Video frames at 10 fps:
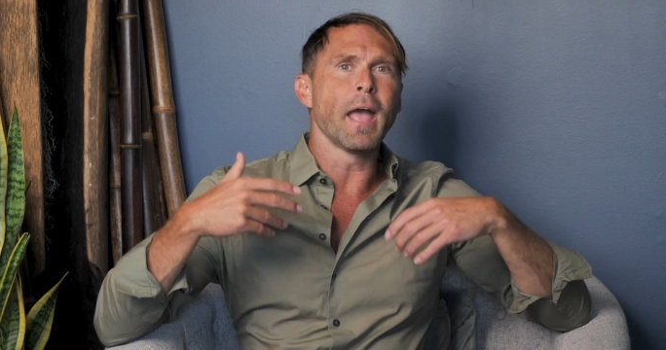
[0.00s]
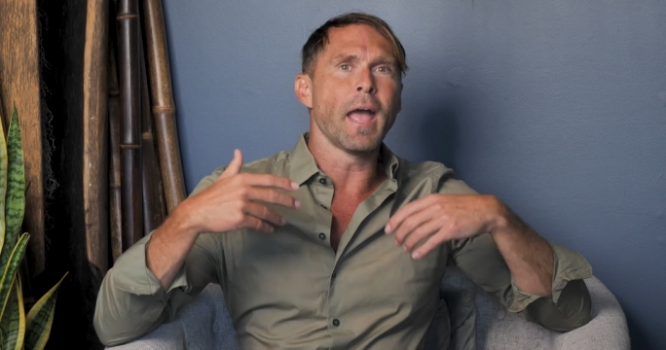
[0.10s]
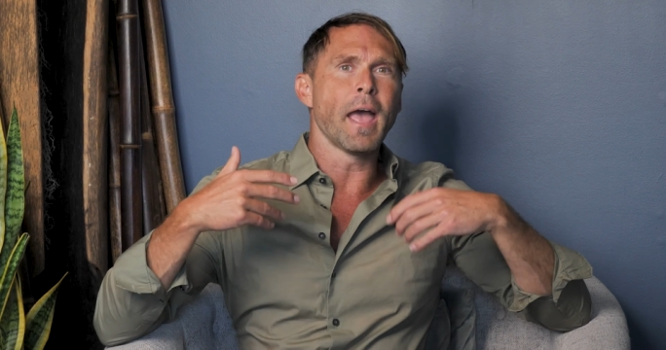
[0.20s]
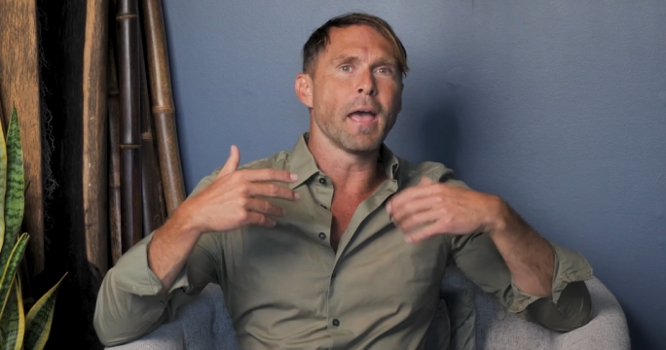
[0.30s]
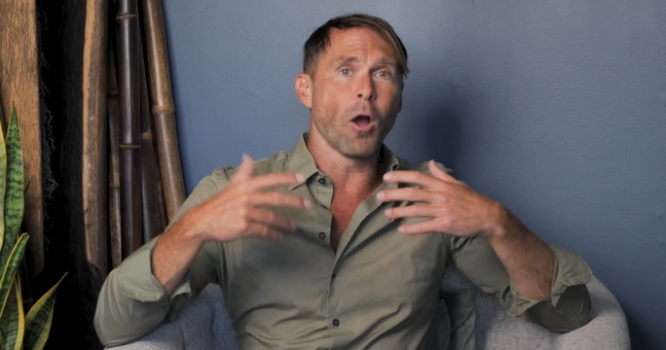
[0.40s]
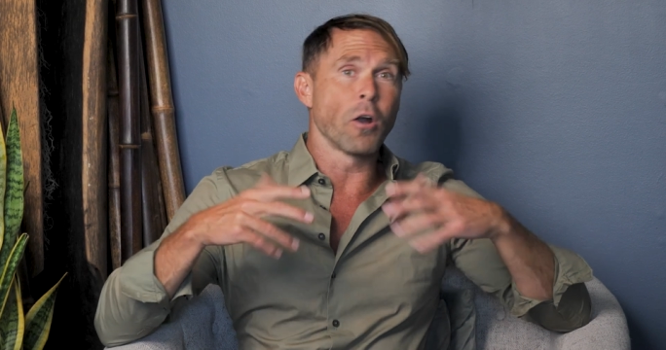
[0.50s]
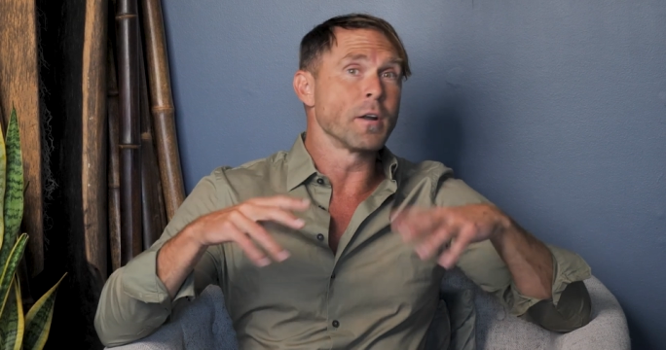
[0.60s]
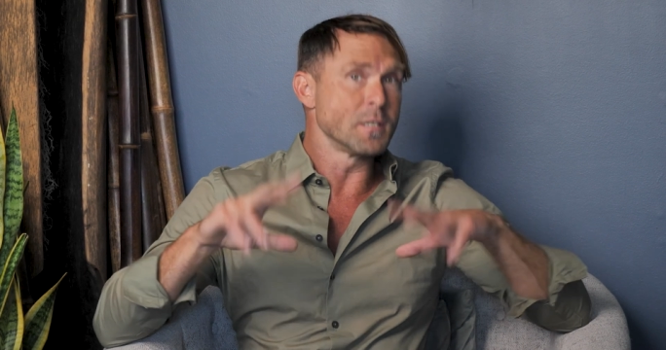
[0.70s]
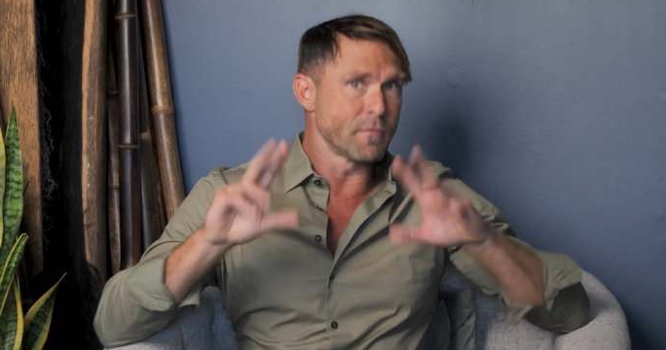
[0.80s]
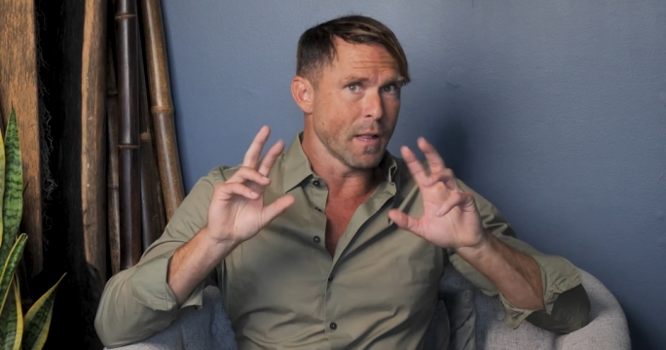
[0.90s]

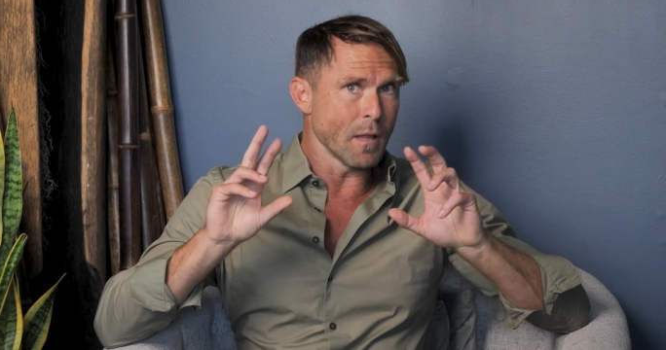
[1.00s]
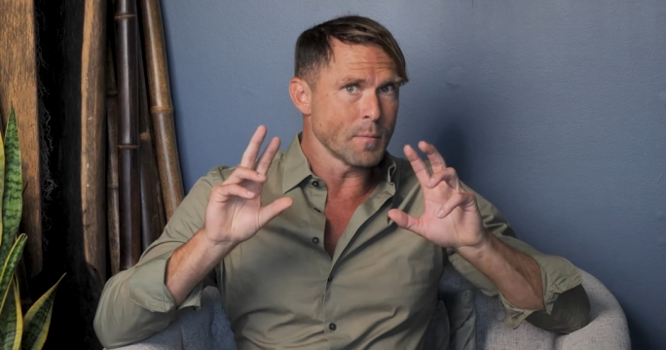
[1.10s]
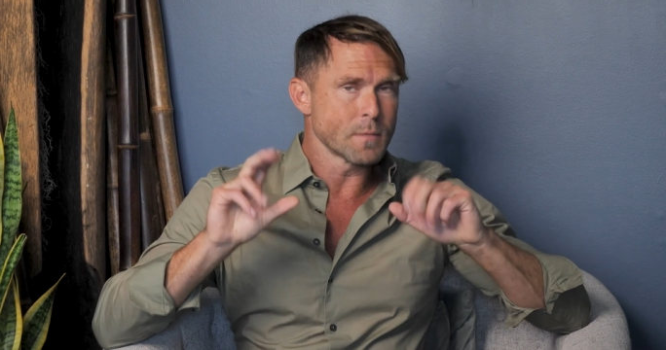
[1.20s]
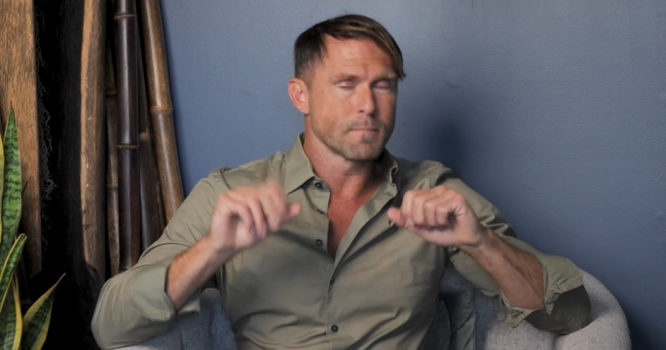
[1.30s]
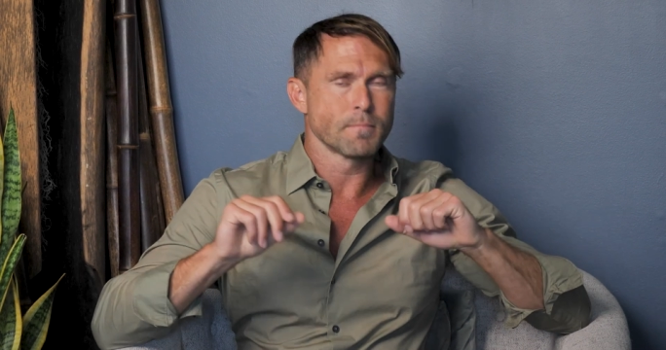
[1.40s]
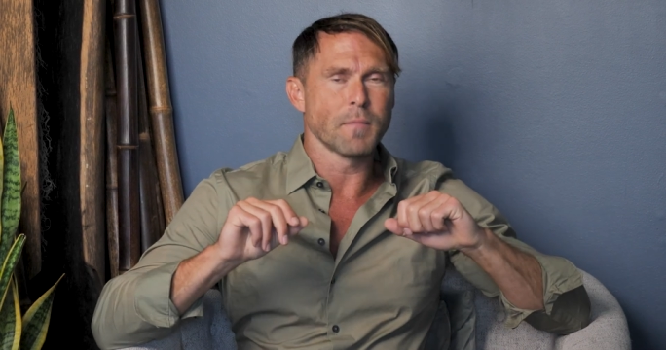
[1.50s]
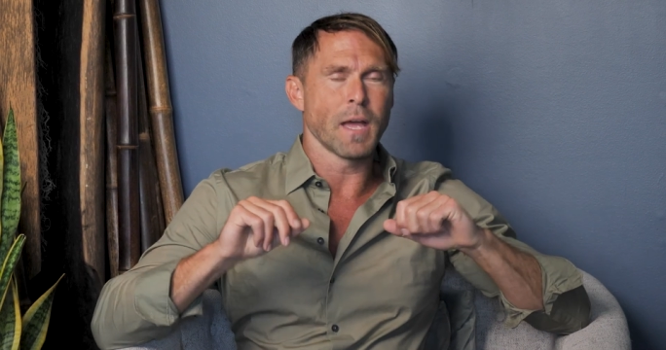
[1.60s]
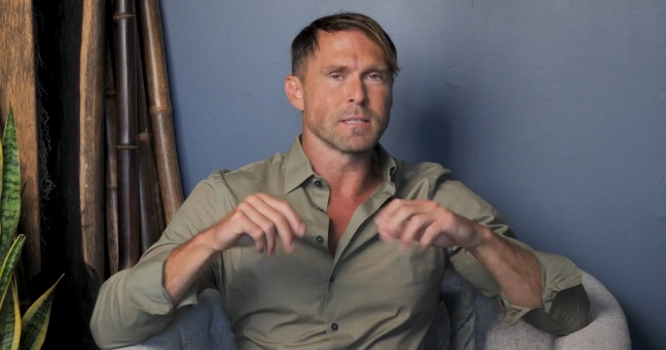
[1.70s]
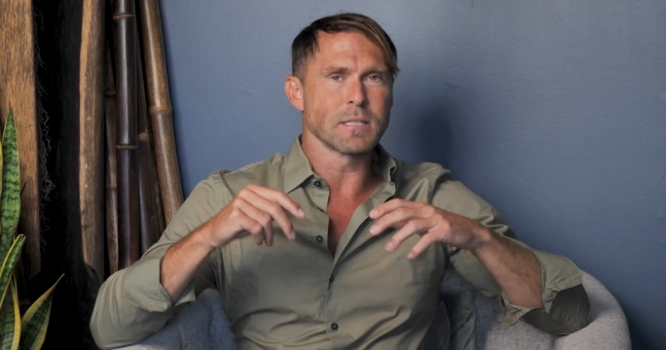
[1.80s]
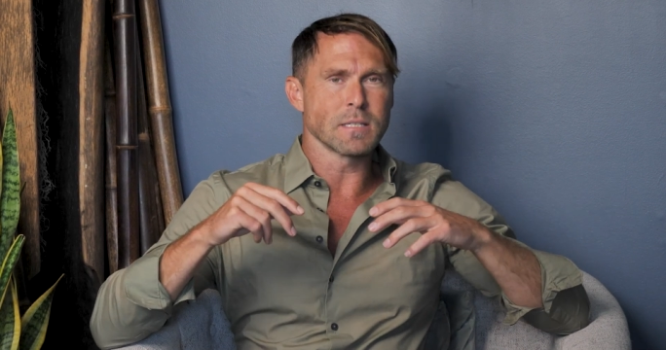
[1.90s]
already developed
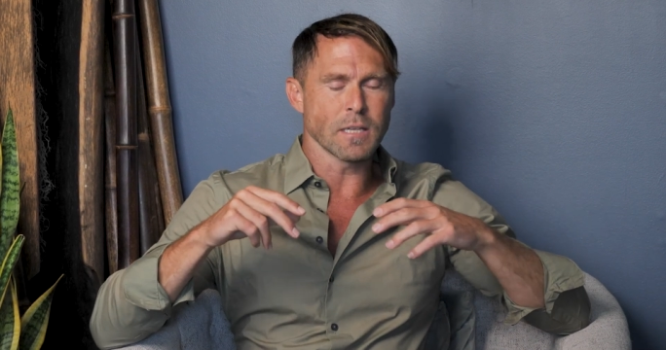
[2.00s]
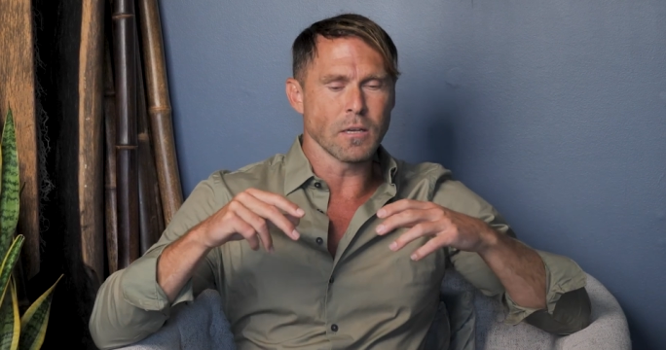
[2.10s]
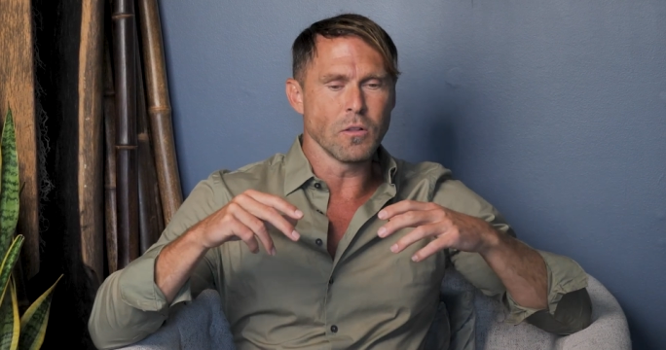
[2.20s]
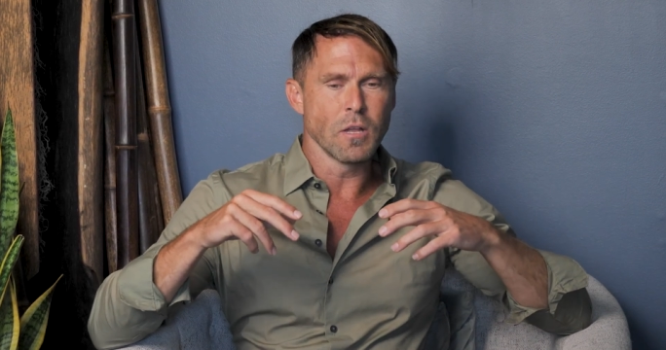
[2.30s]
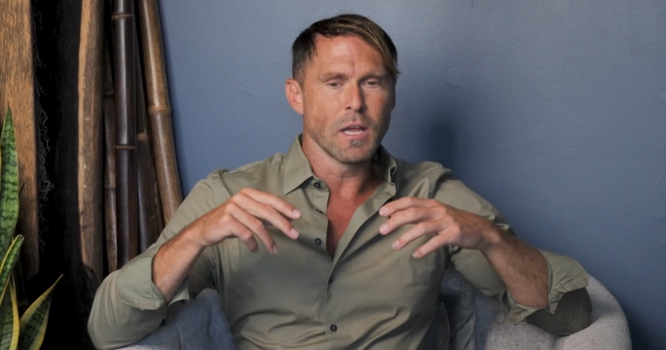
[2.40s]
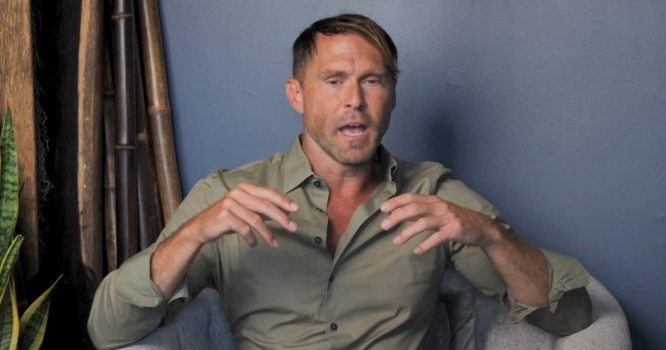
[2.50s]
as the skill,